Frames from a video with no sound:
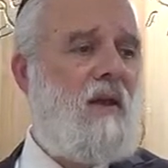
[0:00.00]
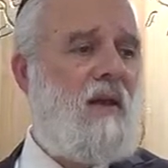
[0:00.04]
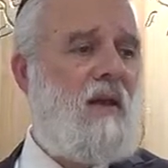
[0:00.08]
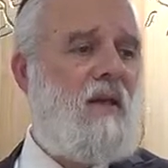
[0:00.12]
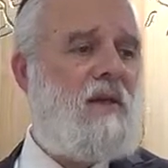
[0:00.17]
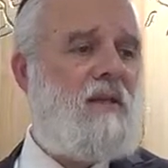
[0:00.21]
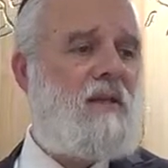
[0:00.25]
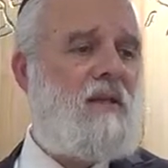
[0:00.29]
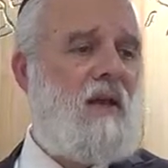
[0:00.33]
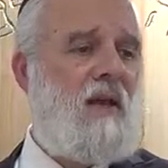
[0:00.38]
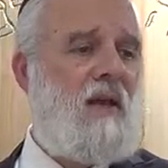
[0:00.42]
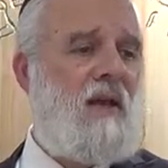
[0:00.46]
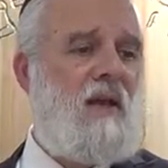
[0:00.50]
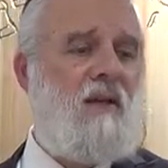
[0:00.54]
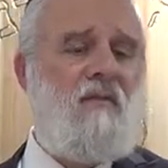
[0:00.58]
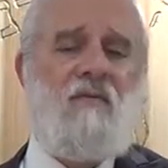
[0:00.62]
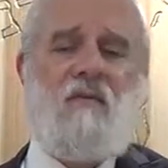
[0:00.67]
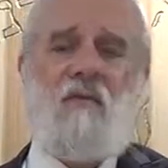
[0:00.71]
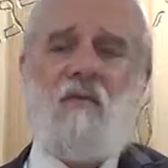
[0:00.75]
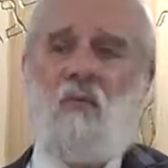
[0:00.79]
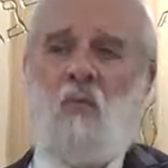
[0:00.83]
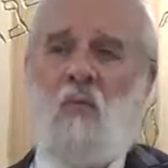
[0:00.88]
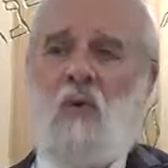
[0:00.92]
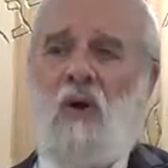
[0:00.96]
is that
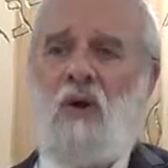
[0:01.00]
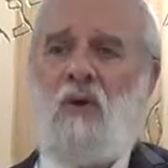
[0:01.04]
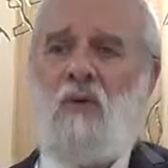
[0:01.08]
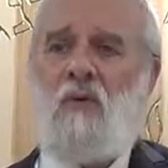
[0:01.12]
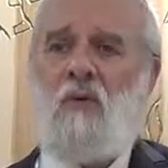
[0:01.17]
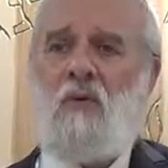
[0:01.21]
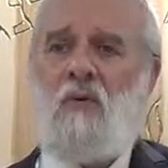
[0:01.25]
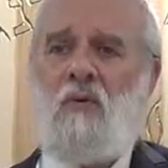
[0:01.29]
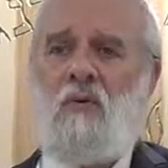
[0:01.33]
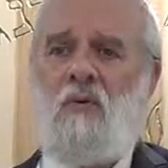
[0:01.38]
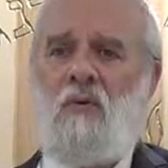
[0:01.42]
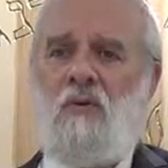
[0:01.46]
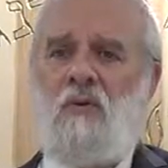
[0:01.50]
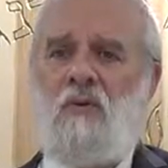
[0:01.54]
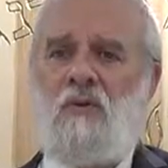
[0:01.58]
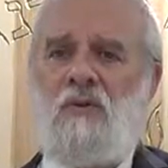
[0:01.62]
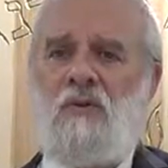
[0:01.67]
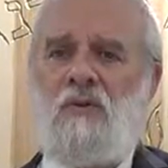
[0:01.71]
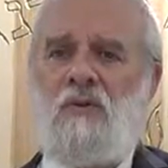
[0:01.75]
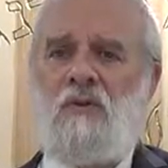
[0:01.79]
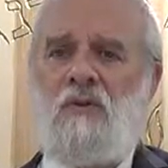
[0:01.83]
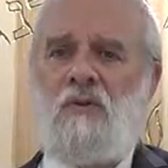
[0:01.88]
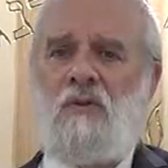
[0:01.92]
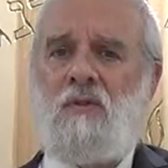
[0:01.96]
even one
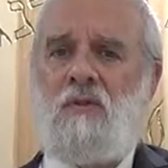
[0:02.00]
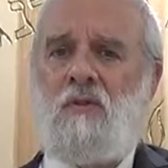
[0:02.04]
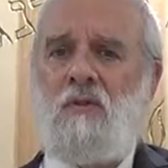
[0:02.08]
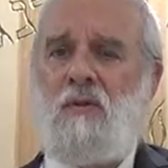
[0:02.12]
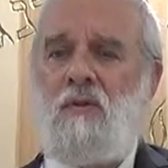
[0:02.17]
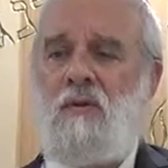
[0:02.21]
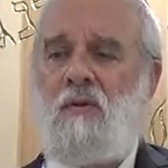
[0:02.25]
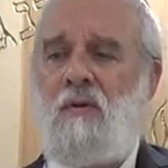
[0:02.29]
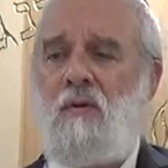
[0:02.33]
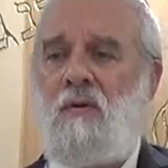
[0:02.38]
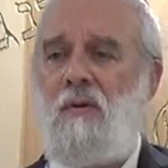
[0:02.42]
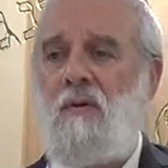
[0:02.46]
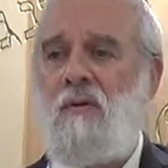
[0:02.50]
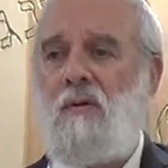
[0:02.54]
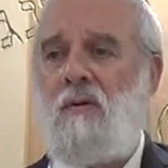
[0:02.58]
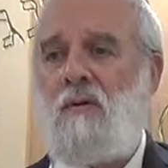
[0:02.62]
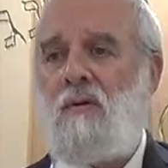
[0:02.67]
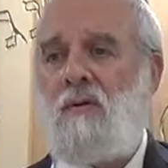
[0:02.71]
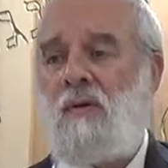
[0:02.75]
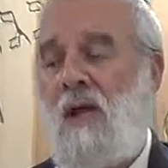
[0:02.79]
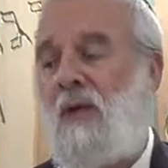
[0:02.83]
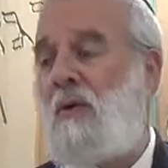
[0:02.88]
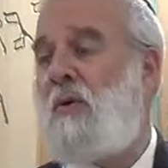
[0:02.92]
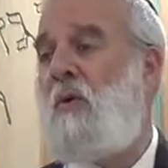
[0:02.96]
who's
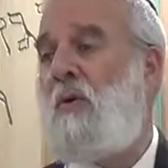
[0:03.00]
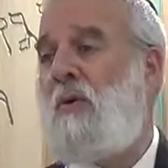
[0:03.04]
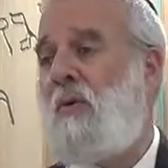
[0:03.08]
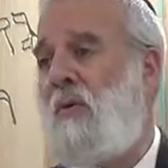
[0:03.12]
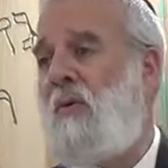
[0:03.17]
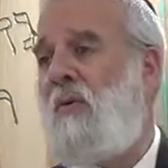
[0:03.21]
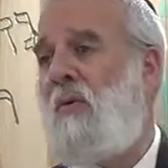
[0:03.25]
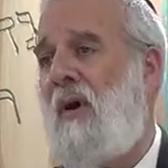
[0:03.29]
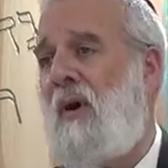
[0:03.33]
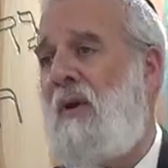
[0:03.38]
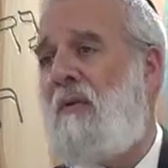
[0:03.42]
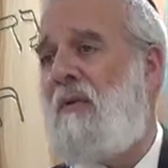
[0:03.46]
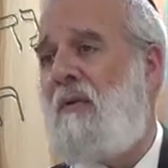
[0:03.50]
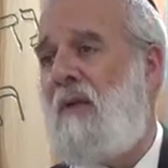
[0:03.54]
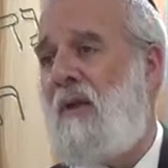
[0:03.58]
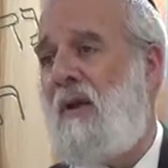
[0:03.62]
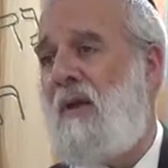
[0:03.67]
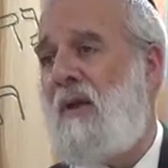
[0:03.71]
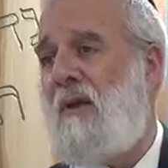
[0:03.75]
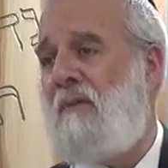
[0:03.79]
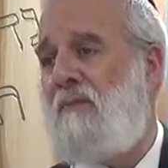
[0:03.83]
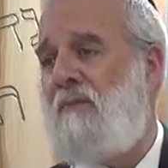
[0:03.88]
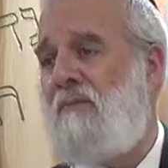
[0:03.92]
not doing the right thing,